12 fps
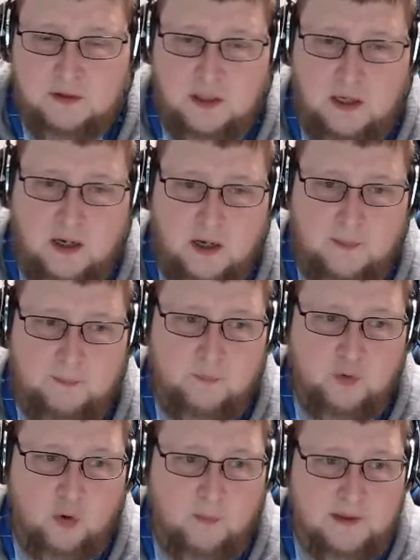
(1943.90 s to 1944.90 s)

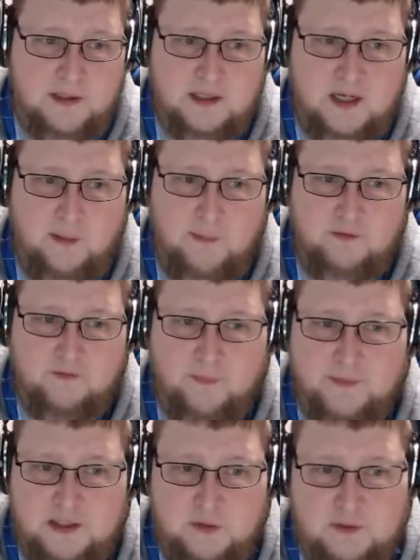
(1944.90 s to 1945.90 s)
Normally coming from
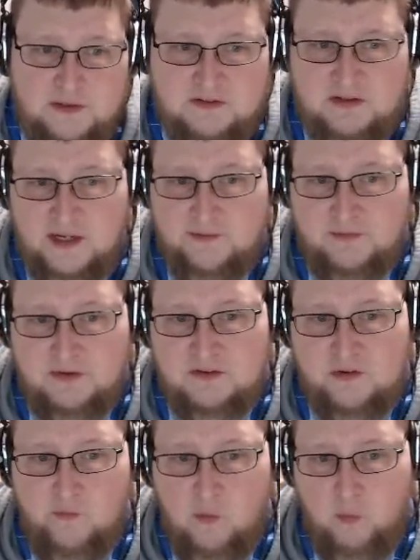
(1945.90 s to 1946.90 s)
the Union side of the
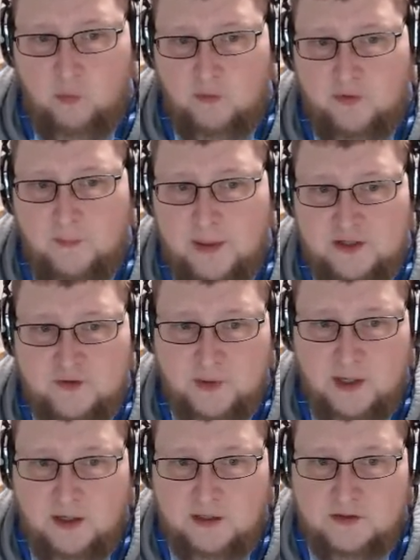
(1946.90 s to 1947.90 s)
Civil War, the
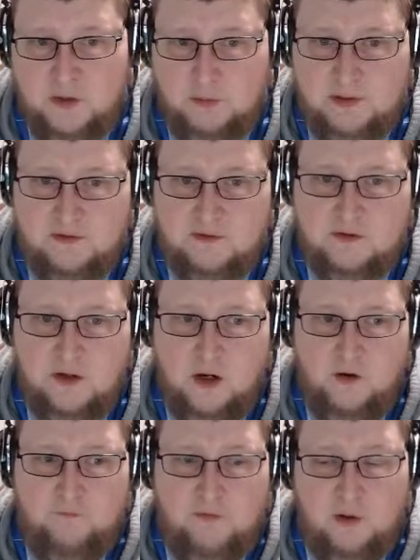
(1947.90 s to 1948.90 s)
patriotic tokens
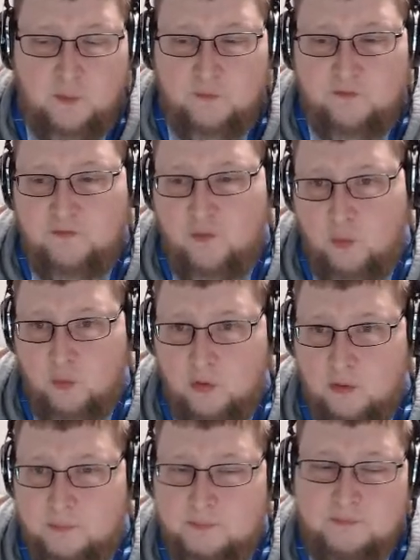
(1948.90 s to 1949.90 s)
followed
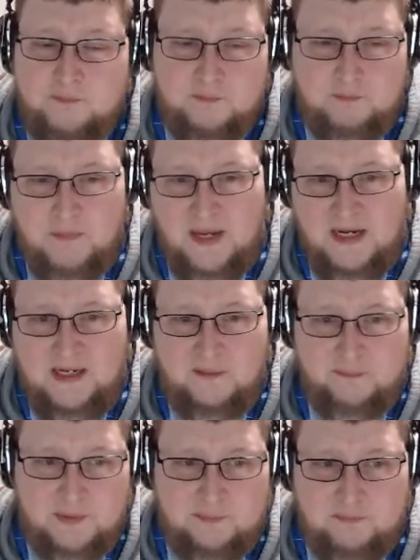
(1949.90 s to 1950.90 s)
4 main
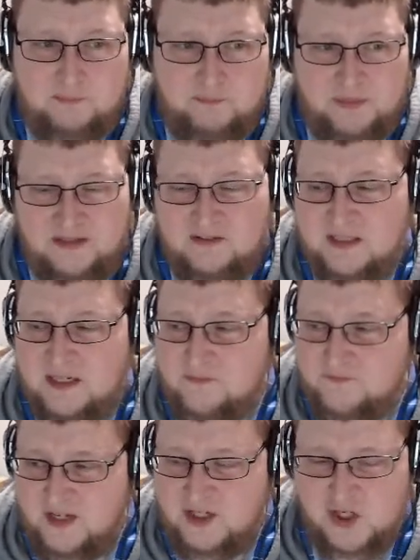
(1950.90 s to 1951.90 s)
but basic
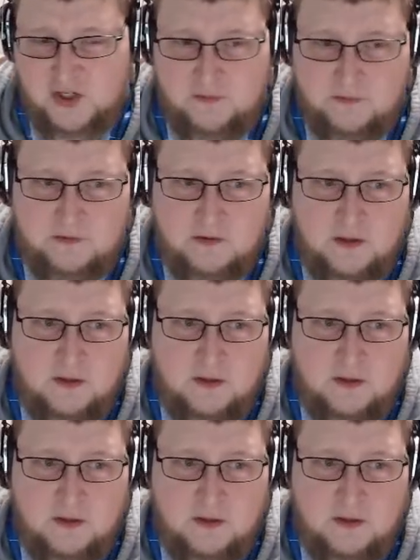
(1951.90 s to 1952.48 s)
conventions.